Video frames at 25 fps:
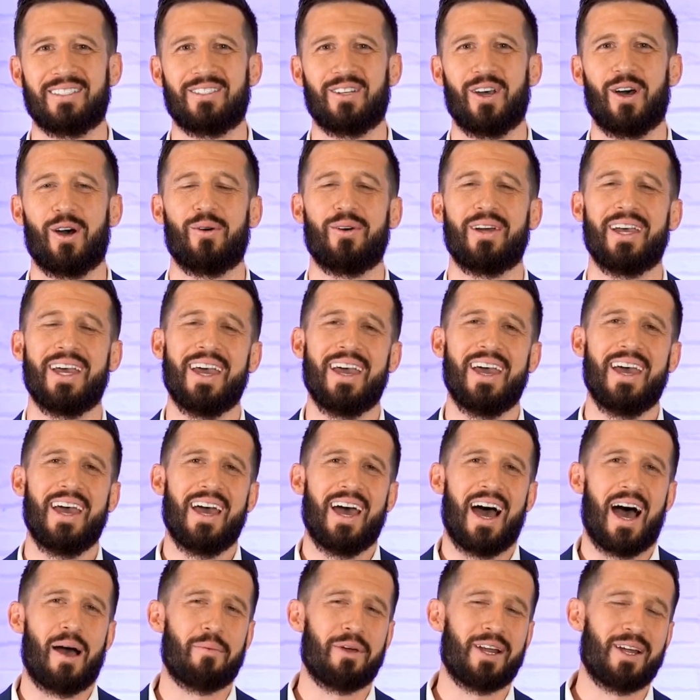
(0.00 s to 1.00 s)
So
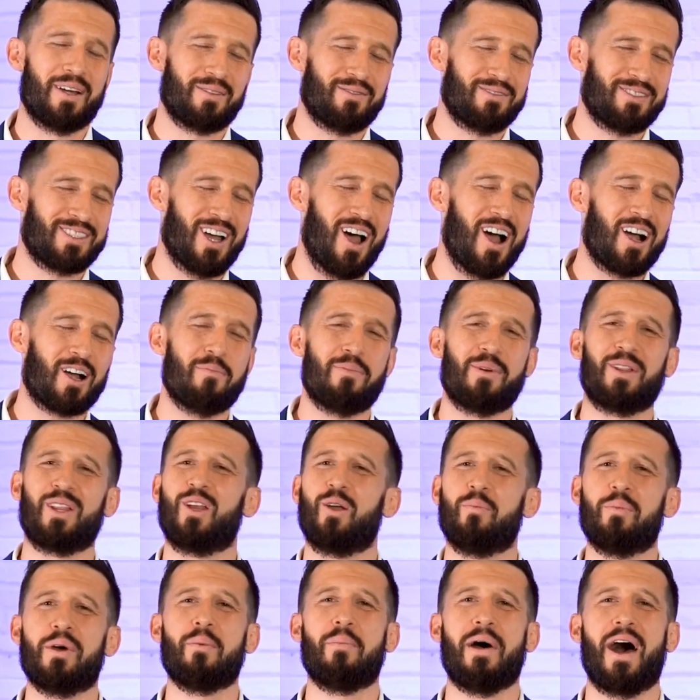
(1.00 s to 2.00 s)
I'm going to talk a
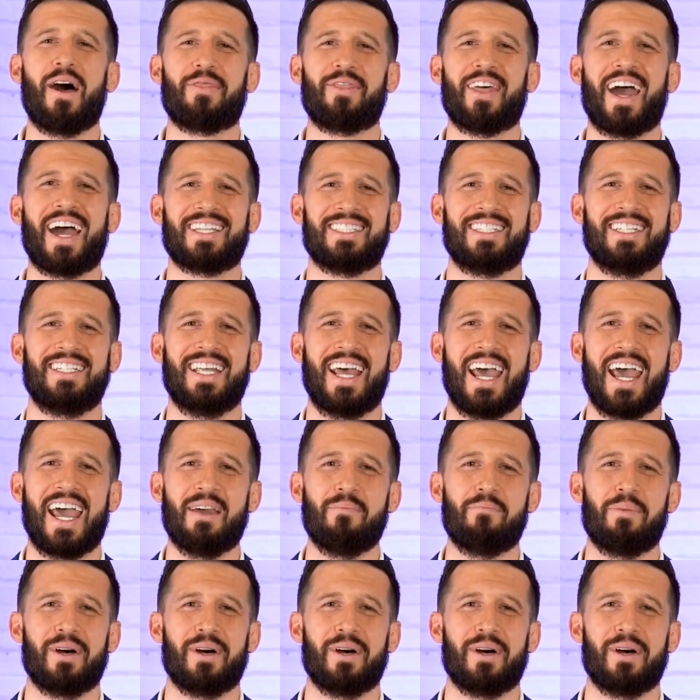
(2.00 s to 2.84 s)
little bit about that today,